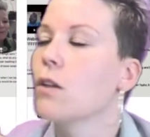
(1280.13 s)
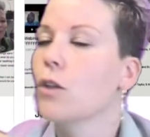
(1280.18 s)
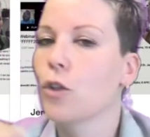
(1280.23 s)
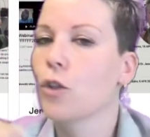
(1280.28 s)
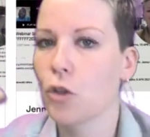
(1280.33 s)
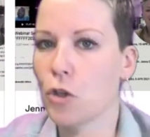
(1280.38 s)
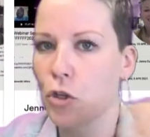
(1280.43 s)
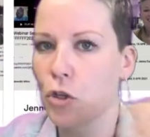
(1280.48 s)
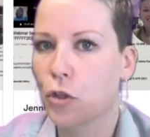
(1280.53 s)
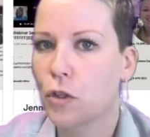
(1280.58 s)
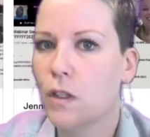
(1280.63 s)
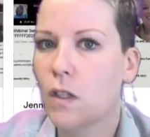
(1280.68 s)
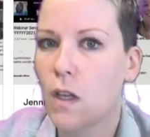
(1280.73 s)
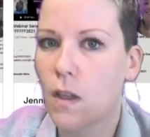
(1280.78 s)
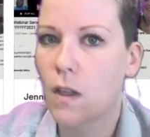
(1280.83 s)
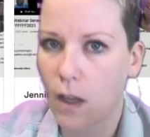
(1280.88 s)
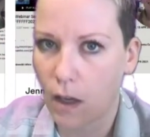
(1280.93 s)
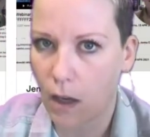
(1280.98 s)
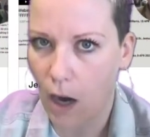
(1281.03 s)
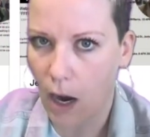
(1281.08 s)
So you'll see
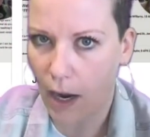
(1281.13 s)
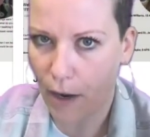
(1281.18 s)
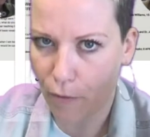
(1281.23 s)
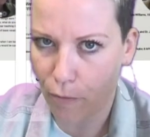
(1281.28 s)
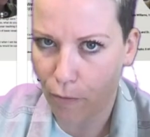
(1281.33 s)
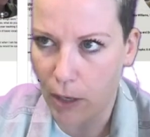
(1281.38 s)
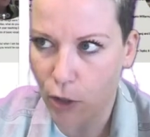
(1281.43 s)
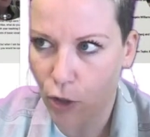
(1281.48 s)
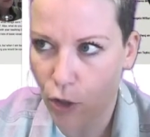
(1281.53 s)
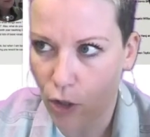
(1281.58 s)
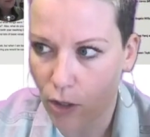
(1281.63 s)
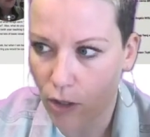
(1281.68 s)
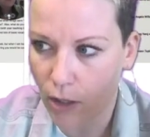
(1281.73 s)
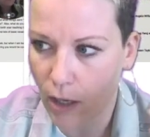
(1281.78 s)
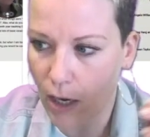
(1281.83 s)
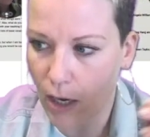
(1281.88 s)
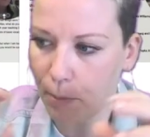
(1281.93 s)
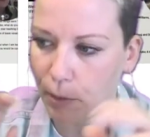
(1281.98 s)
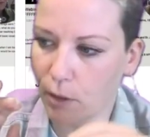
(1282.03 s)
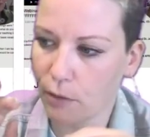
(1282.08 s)
that I've mentioned a
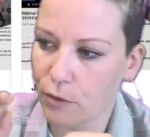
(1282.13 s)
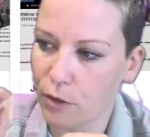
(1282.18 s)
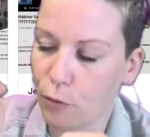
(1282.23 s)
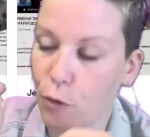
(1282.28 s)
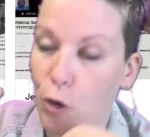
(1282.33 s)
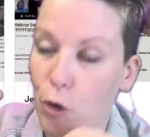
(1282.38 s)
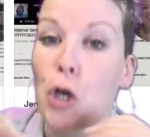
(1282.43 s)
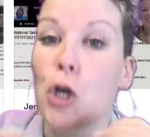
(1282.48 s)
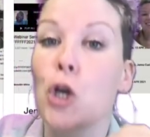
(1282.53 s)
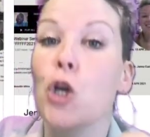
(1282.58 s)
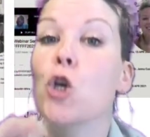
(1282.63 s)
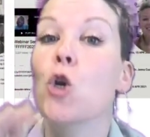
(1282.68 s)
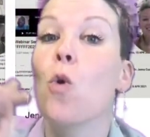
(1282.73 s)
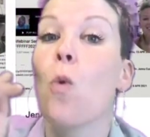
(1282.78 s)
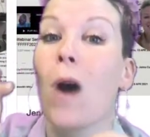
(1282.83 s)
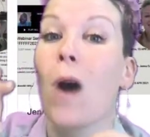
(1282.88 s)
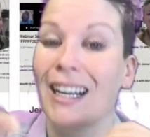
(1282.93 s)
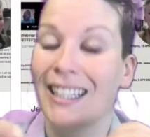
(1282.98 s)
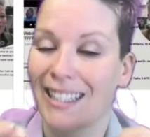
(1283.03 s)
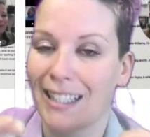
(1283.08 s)
couple of different
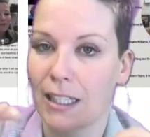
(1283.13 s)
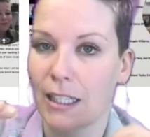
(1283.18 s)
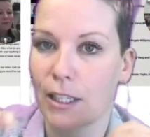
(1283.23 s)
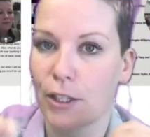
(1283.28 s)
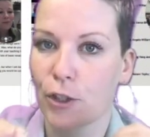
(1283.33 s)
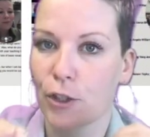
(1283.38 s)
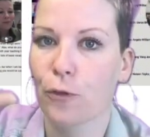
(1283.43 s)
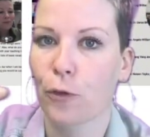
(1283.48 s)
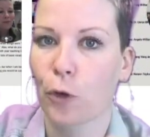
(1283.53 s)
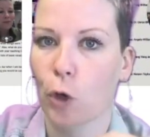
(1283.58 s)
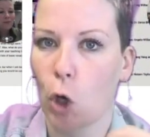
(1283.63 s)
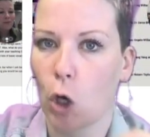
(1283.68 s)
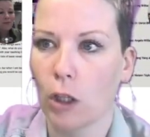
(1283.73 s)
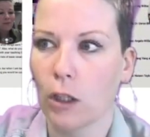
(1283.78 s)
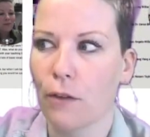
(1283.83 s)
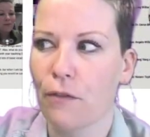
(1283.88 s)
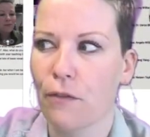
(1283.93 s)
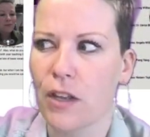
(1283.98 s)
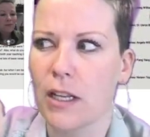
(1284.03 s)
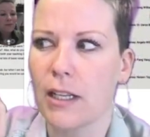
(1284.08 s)
nuances for all
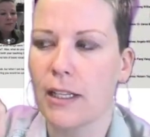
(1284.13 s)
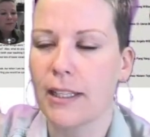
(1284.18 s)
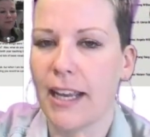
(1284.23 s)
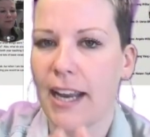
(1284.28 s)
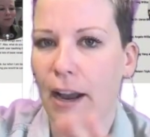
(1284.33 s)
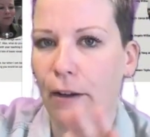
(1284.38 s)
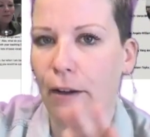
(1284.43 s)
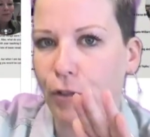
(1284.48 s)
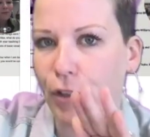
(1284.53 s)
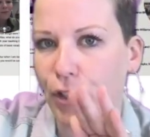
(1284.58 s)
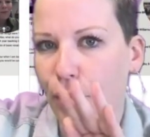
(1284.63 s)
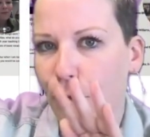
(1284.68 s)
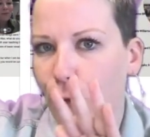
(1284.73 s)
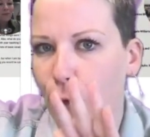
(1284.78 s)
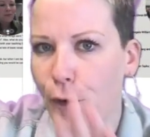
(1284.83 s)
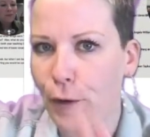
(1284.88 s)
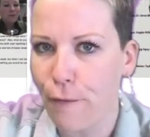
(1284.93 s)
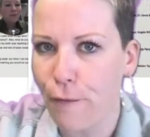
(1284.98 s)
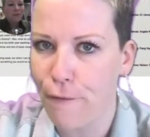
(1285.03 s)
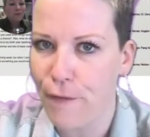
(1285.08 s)
of these. They have
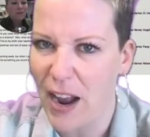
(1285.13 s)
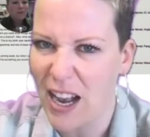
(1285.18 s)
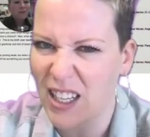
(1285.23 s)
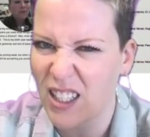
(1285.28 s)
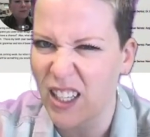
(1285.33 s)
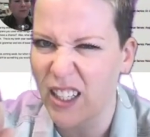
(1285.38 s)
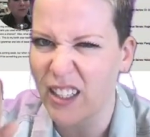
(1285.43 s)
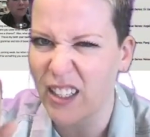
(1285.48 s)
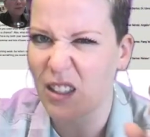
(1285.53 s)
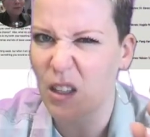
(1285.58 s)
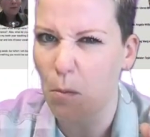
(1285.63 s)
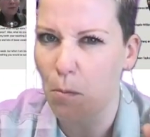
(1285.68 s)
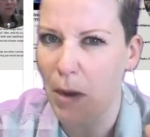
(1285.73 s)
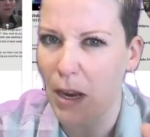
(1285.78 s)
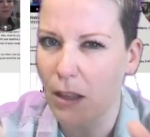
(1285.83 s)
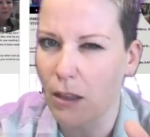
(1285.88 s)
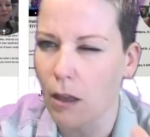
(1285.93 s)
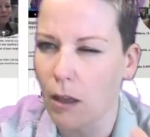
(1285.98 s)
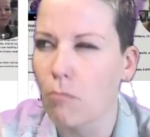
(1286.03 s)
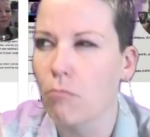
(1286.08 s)
different facets that
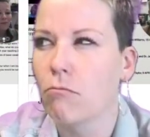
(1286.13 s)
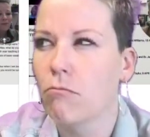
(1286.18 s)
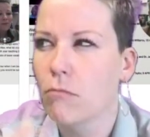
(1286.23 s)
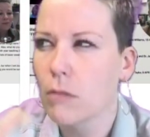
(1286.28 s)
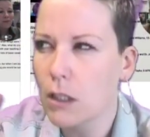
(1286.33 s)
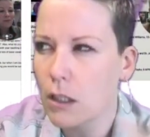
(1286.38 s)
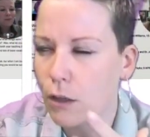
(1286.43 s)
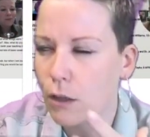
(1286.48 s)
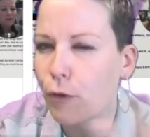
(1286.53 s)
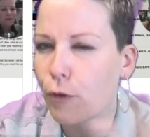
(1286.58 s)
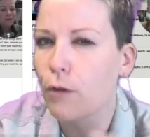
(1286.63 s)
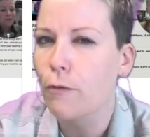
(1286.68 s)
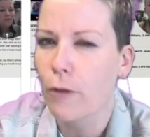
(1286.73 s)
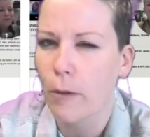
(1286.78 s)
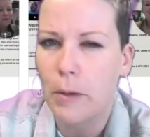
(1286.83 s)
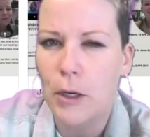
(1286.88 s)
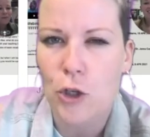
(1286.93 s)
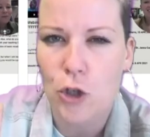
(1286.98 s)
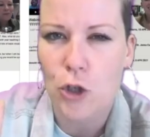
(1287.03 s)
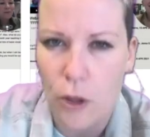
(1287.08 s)
make them different
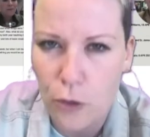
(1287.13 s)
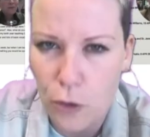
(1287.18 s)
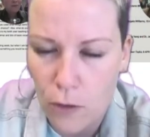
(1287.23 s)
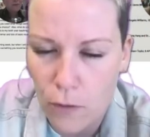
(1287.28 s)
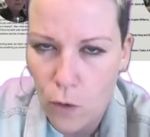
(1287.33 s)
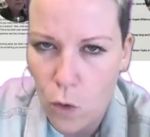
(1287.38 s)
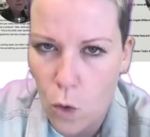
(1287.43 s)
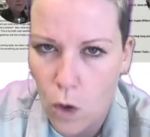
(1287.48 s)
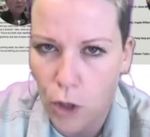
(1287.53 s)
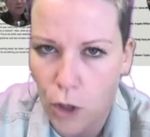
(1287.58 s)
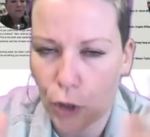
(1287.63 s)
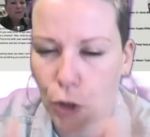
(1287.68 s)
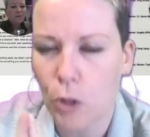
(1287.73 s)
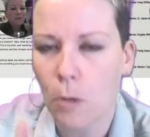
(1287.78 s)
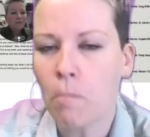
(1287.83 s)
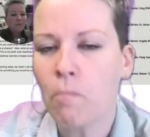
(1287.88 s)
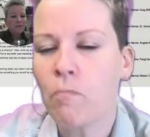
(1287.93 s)
from each other, of course.